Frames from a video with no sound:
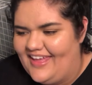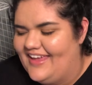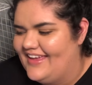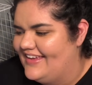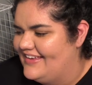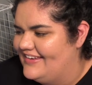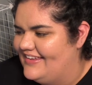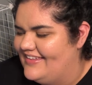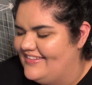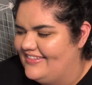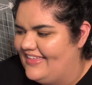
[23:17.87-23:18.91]
and
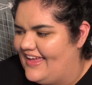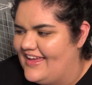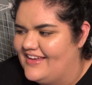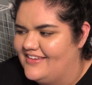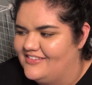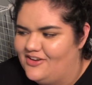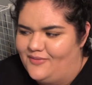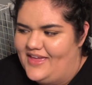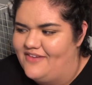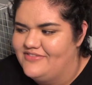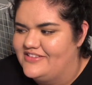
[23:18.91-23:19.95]
is like, "Don't we
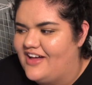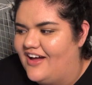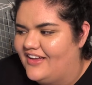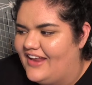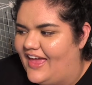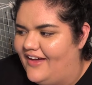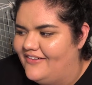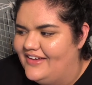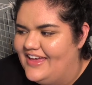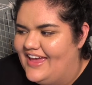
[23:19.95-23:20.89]
have to talk now?"